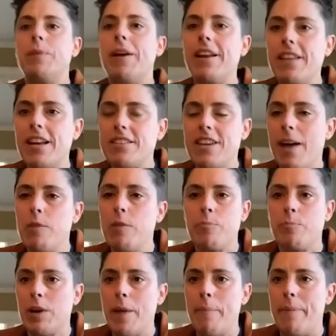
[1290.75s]
spending that time
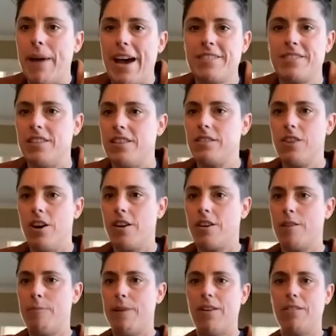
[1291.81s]
with Brett Bassett
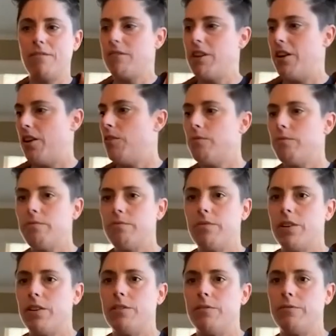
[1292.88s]
talking about,
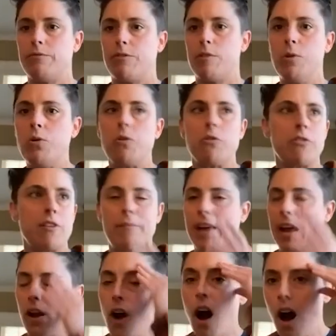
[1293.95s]
the vermouth. I'm
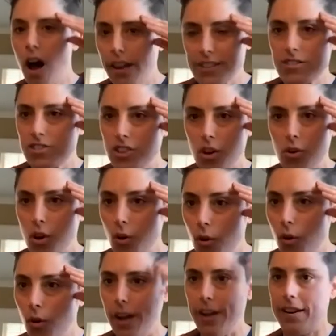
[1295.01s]
like, oh, that's so
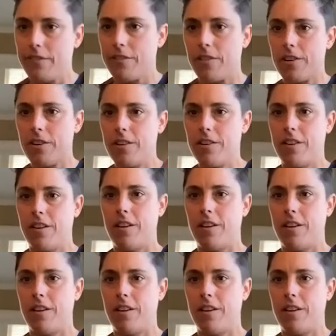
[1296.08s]
cool. I never,